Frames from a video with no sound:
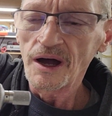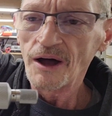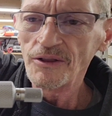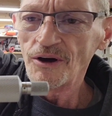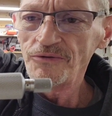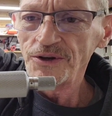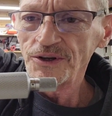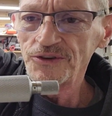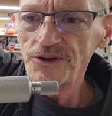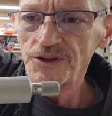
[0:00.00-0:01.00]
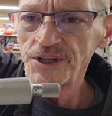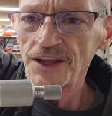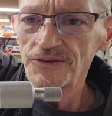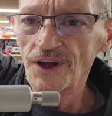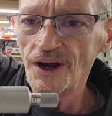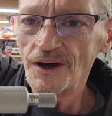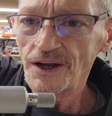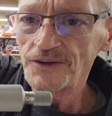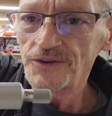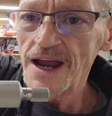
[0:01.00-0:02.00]
I don't know if you can see the tenth
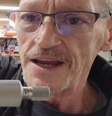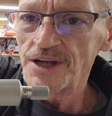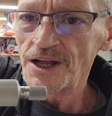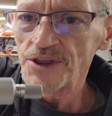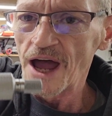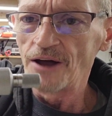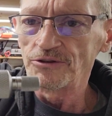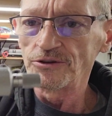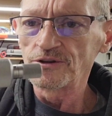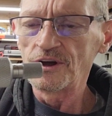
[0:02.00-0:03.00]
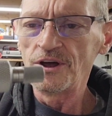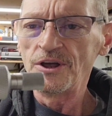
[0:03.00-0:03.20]
there. It's 8 ten-thousandths.